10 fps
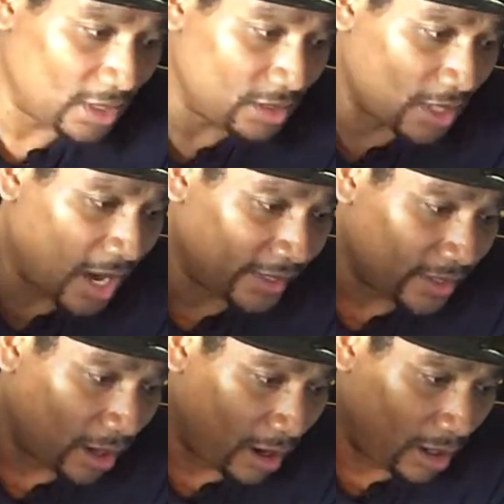not
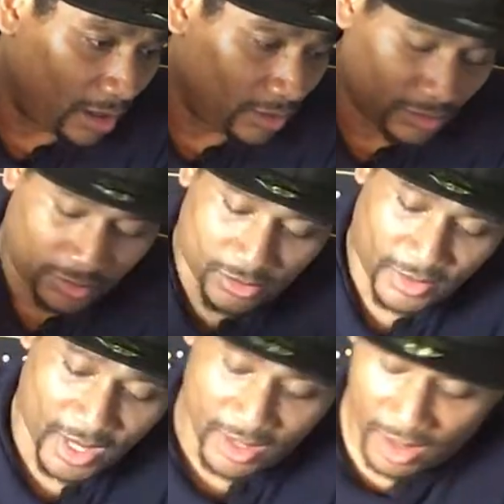at all.
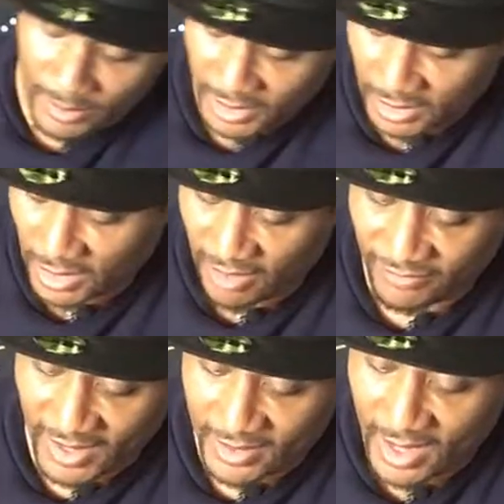Okay, I'm gonna
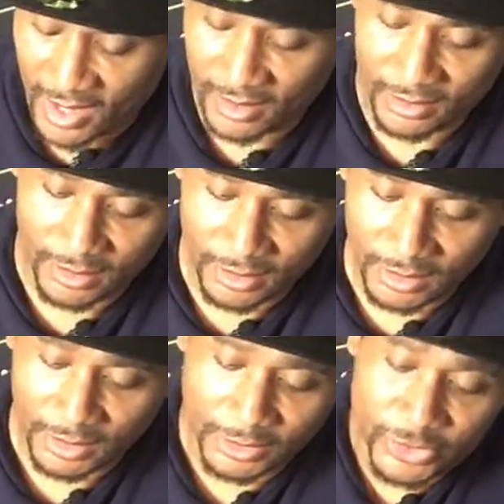clarify that.
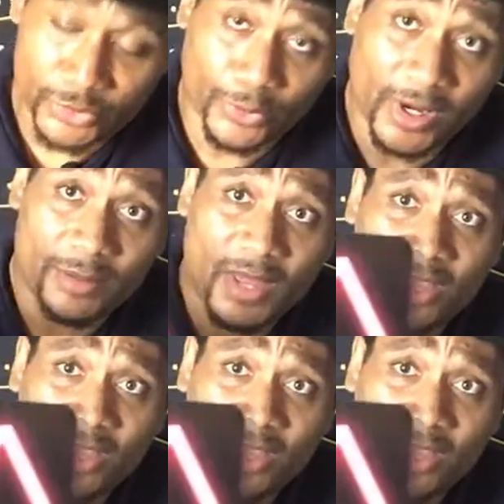Spring may